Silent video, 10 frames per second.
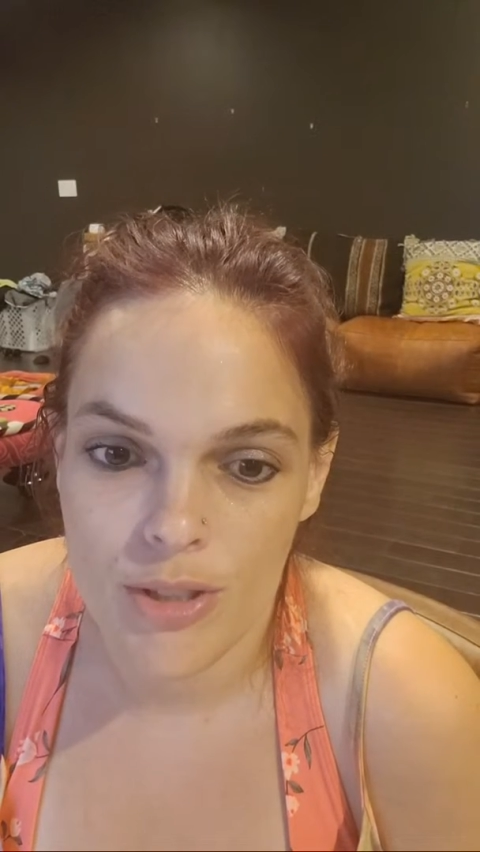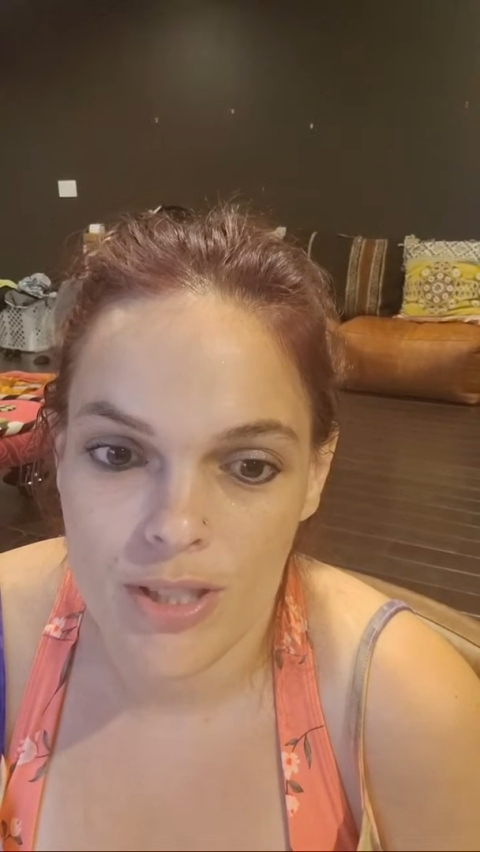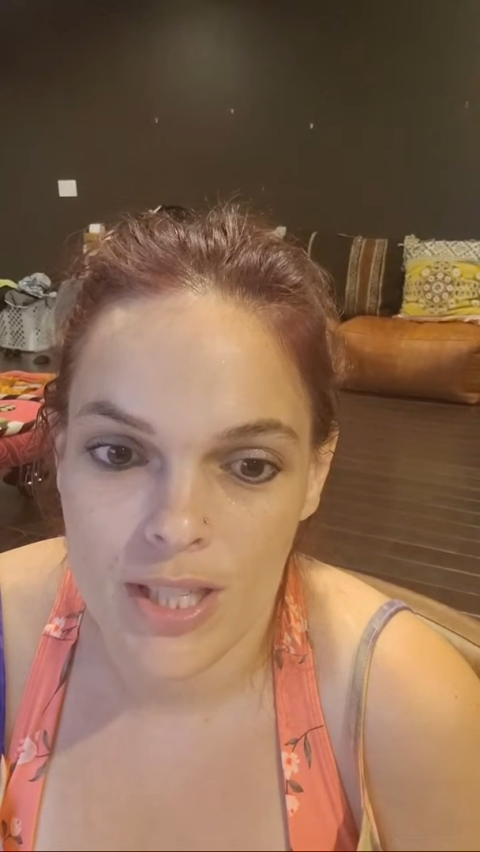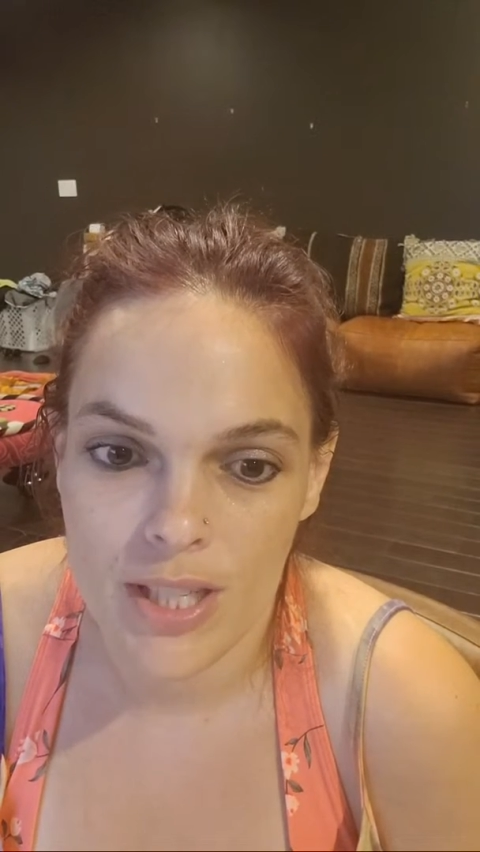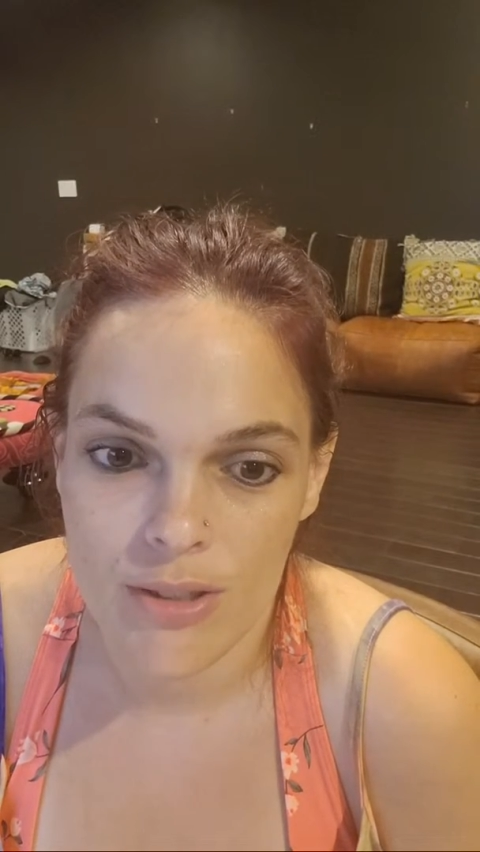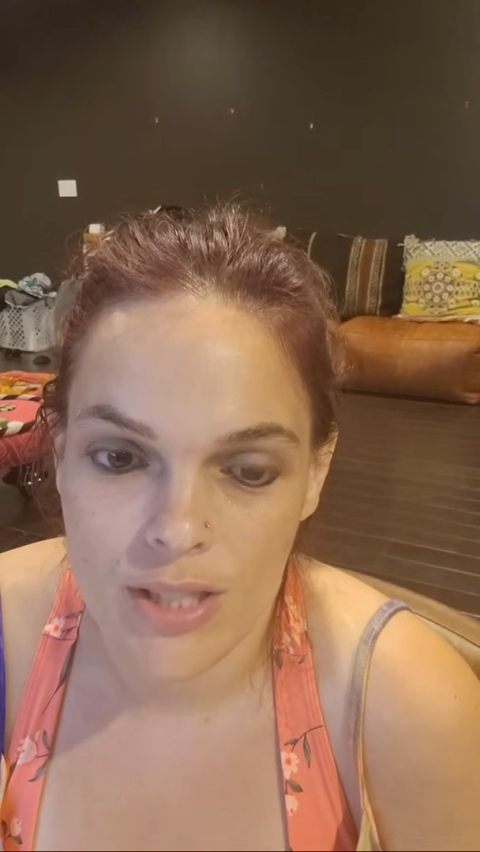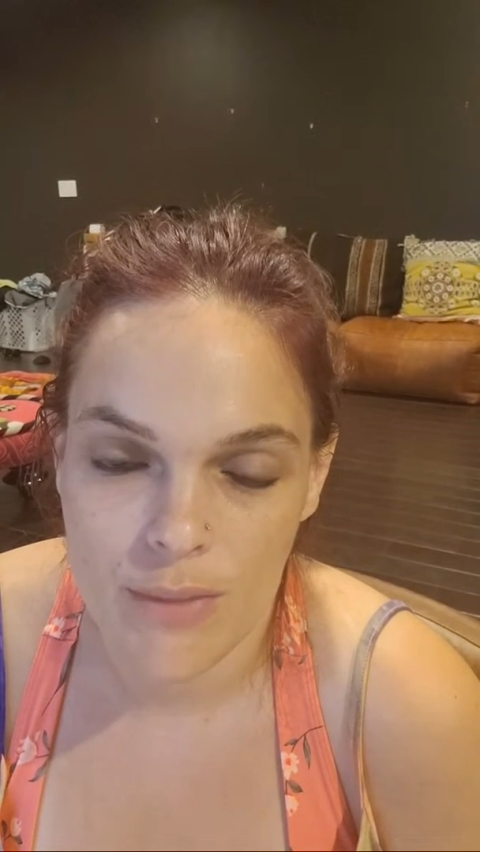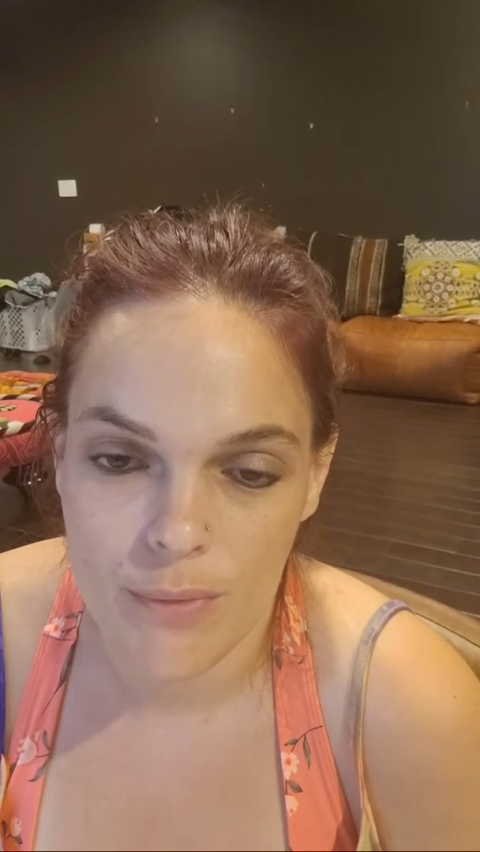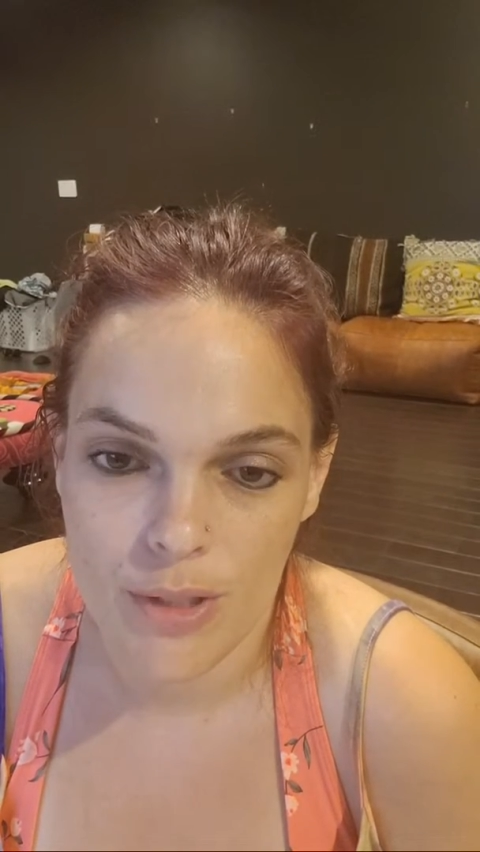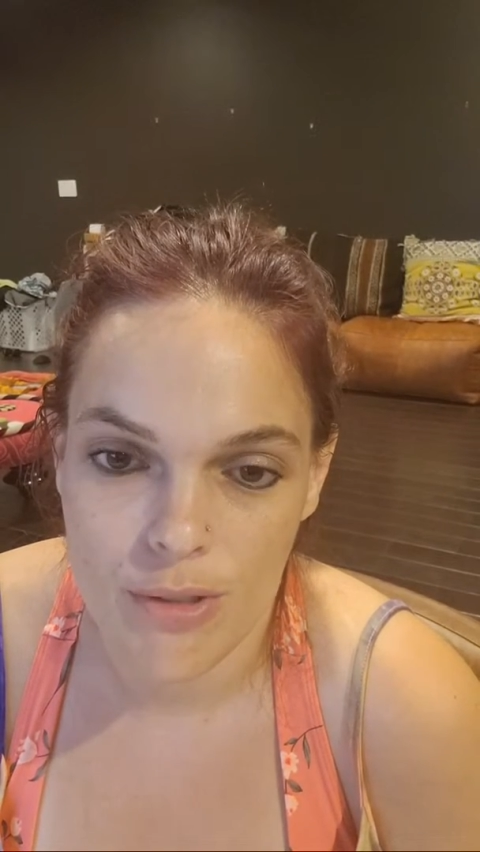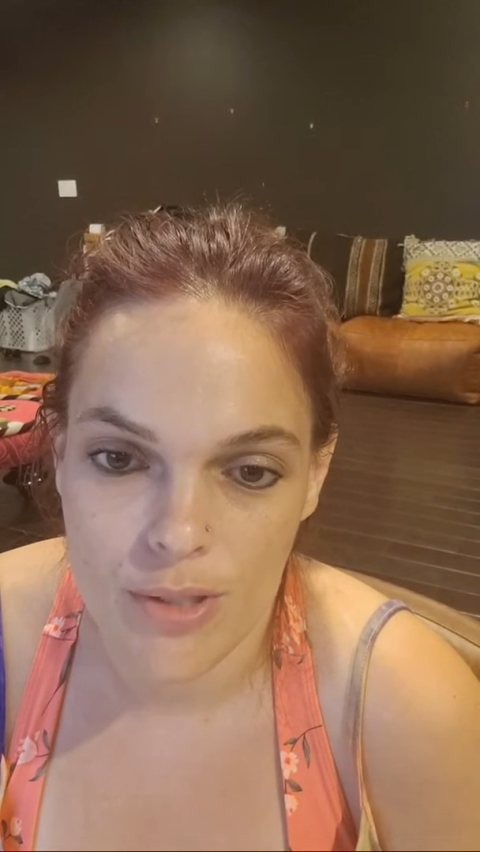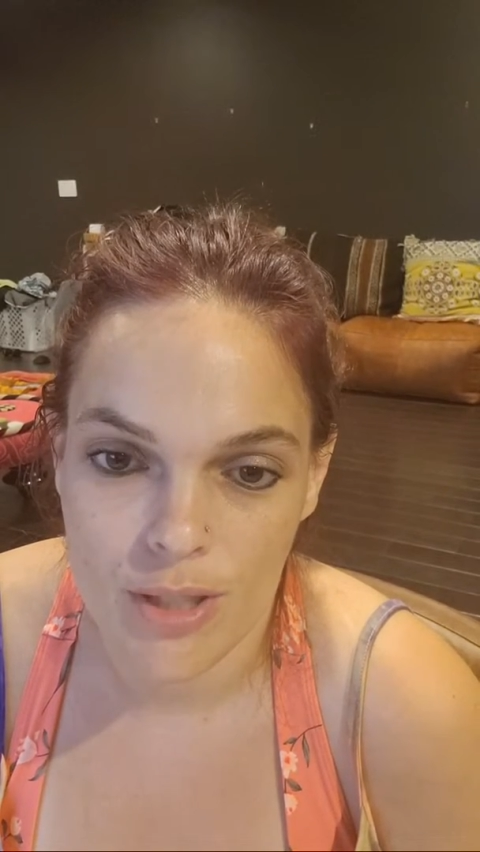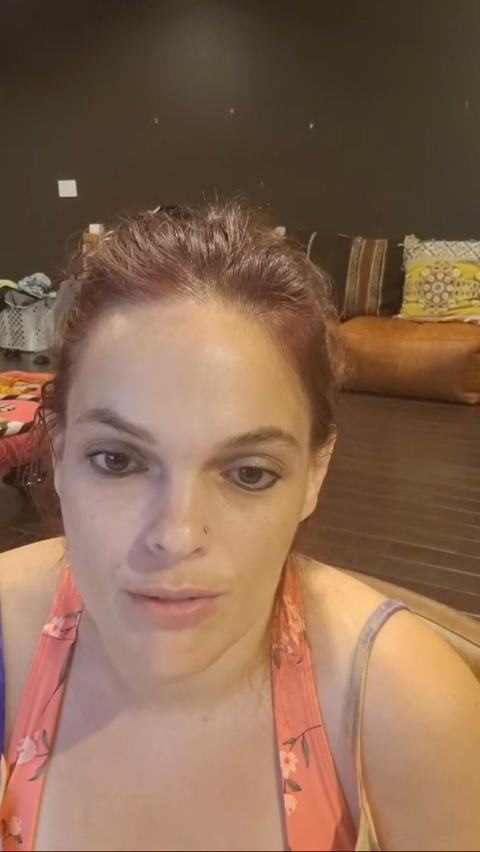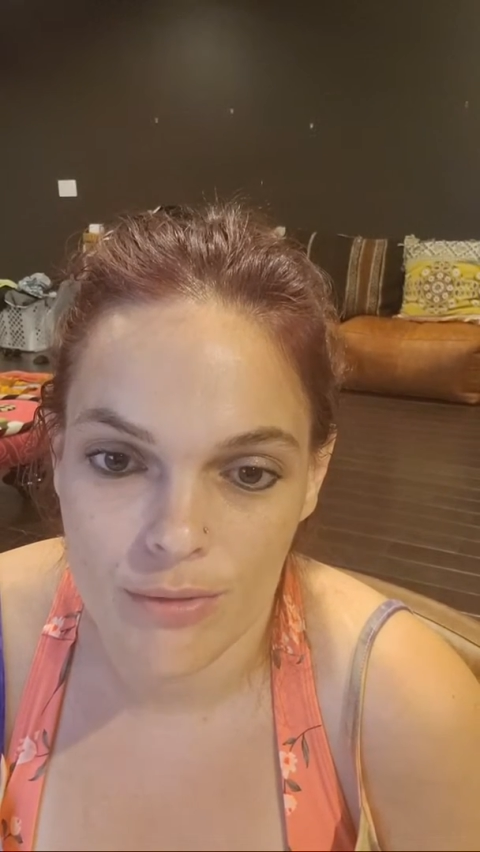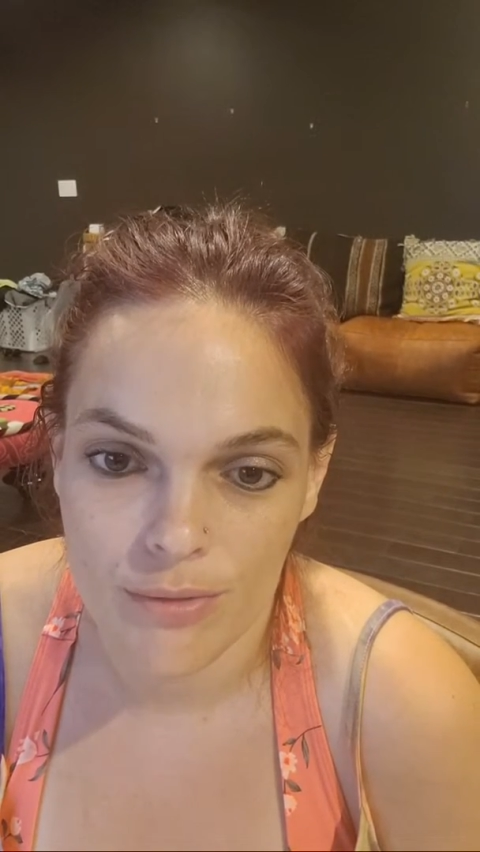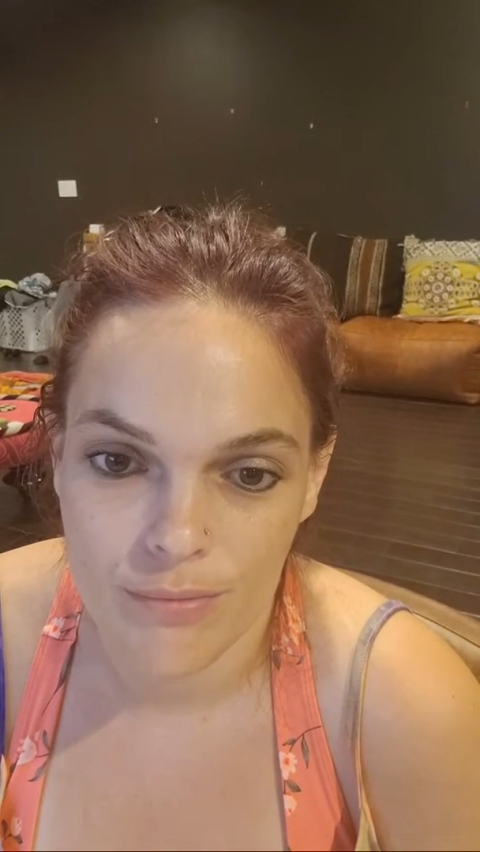to think or see for yourself.